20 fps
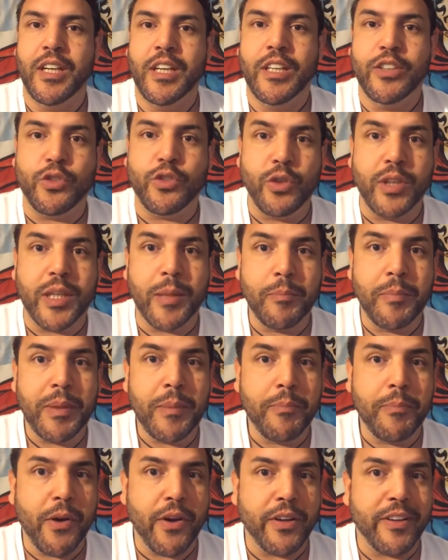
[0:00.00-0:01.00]
so you can be
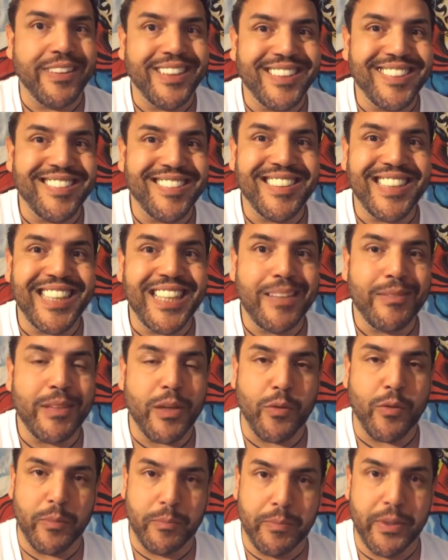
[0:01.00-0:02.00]
part of this team
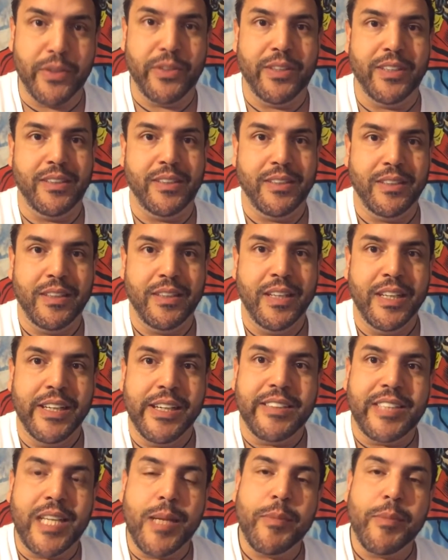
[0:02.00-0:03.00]
that we're building.
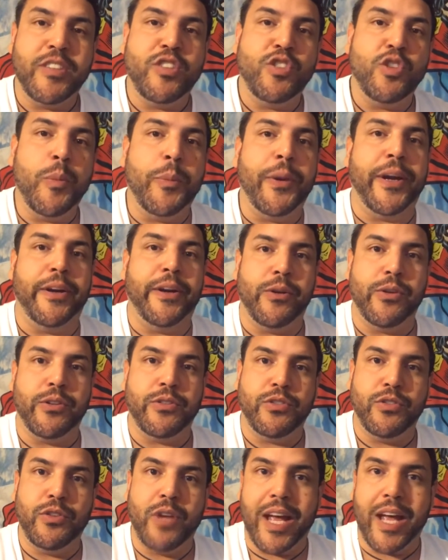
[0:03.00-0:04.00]
Team of
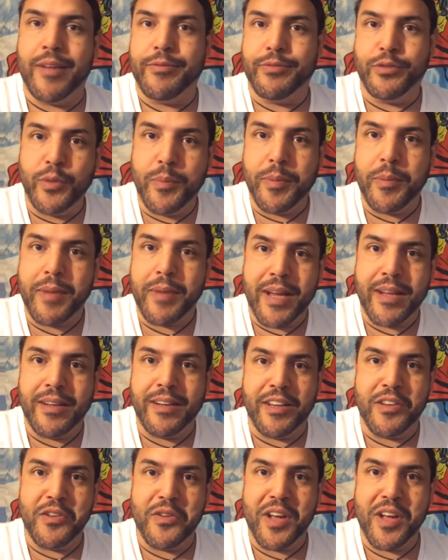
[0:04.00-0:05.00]
superheroes. You have Superman
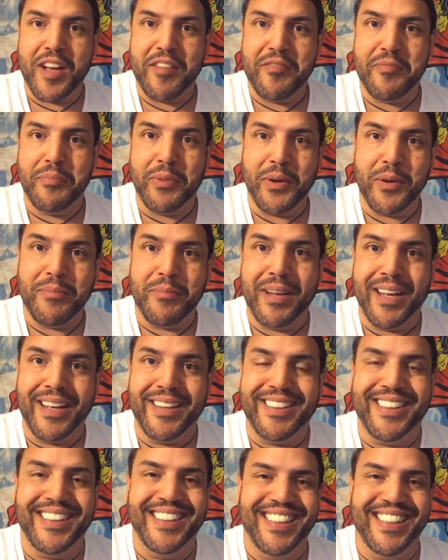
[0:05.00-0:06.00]
and you have
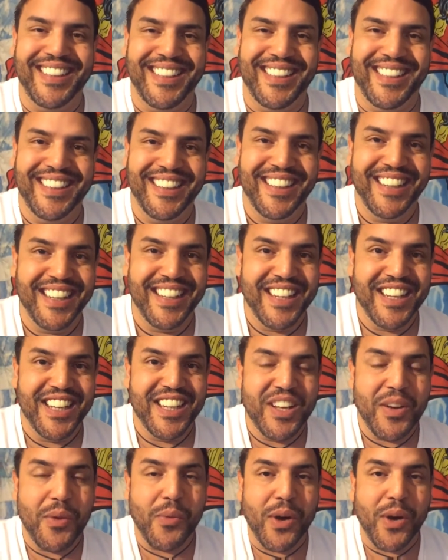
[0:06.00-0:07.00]
Bertman.
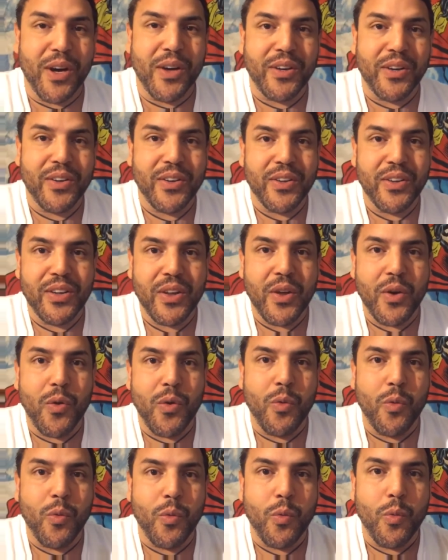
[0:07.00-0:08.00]
Well,
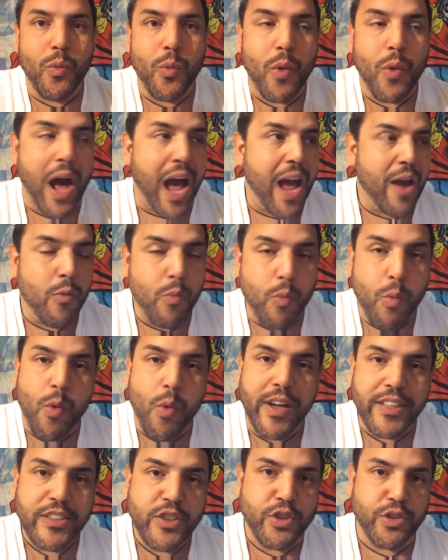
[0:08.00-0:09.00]
I
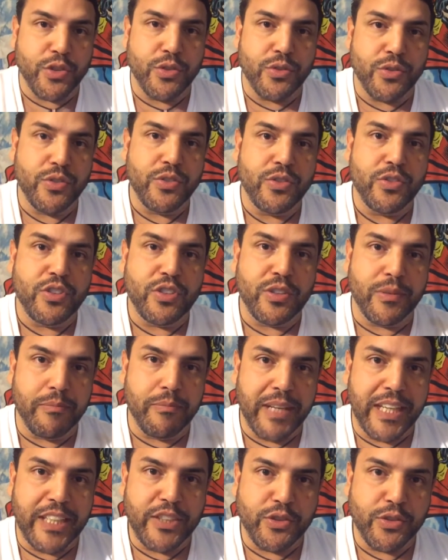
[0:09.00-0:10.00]
want you to
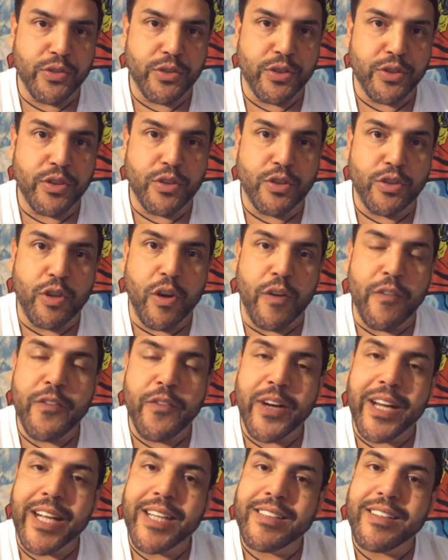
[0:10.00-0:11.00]
make sure, don't
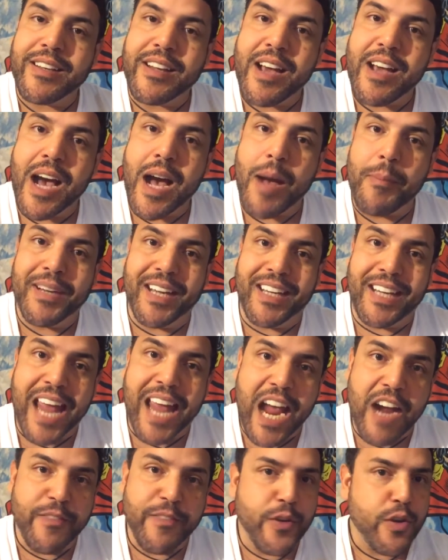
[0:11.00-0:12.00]
forget to comment. And
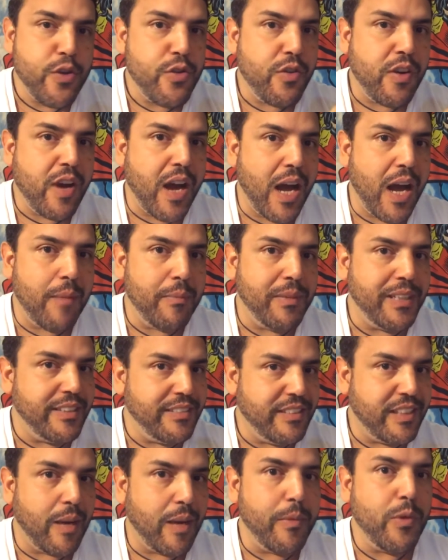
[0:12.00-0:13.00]
after you comment
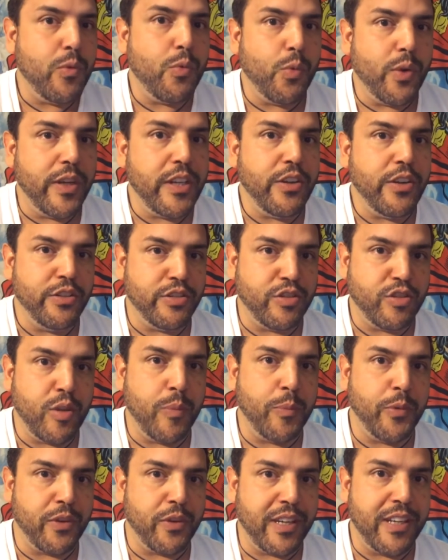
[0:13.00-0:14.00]
and tell me what your
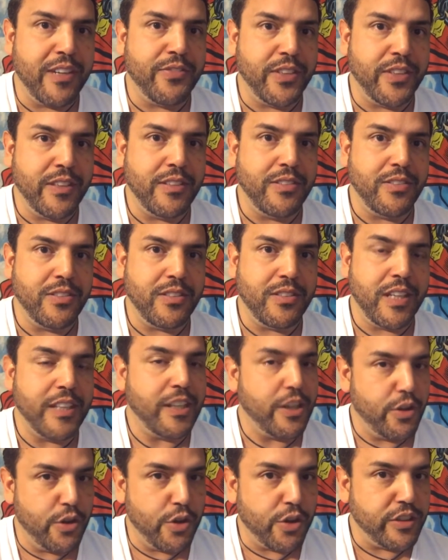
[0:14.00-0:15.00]
super gift is and
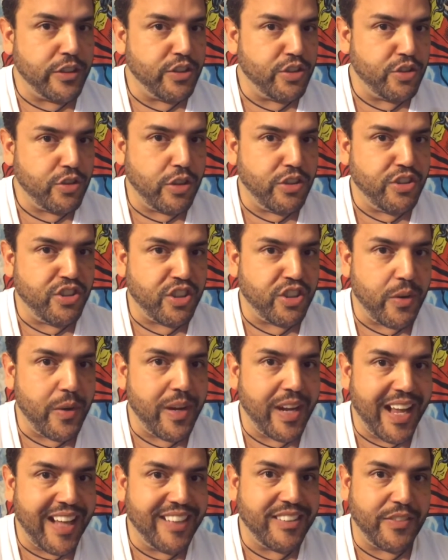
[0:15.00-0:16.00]
that you're going to start
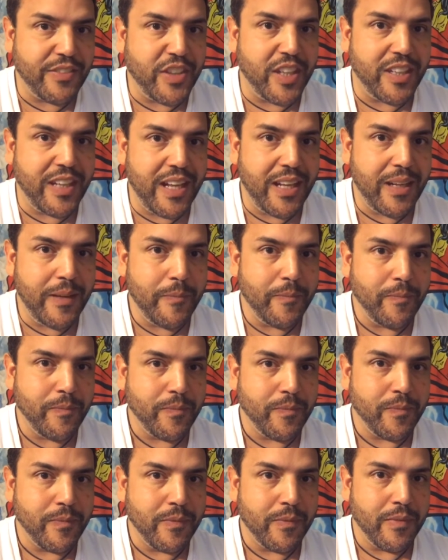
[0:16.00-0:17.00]
sharing as of today,
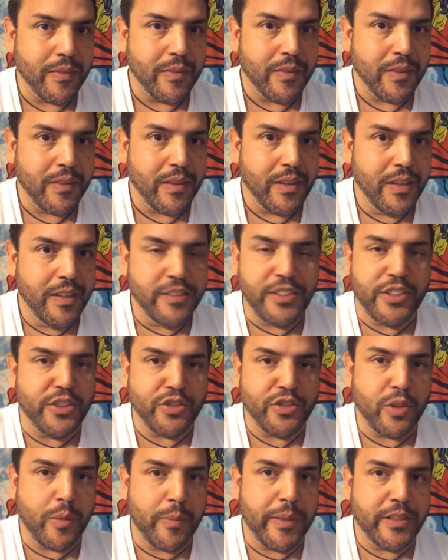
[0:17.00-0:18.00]
see,
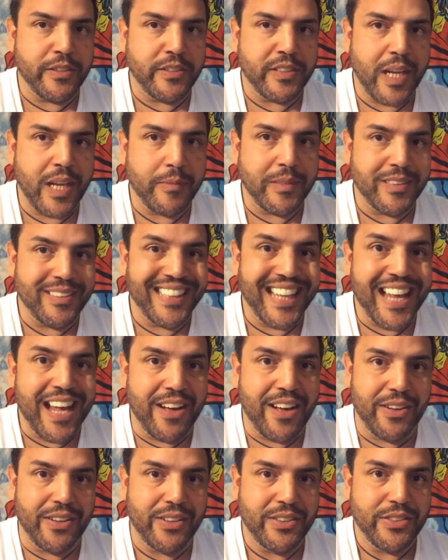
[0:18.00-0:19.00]
there's no better time than
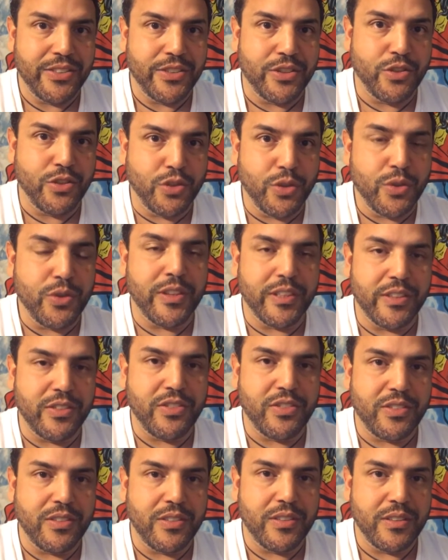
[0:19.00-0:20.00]
now to do
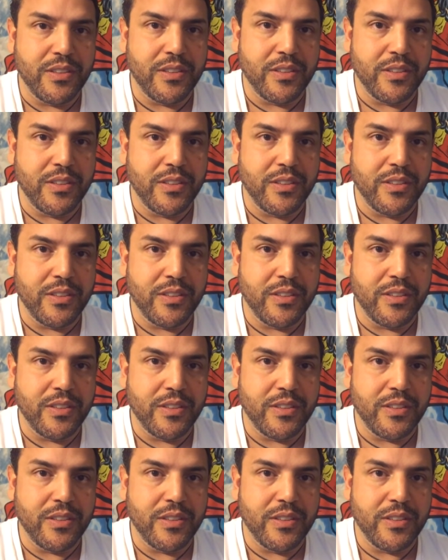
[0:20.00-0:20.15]
this.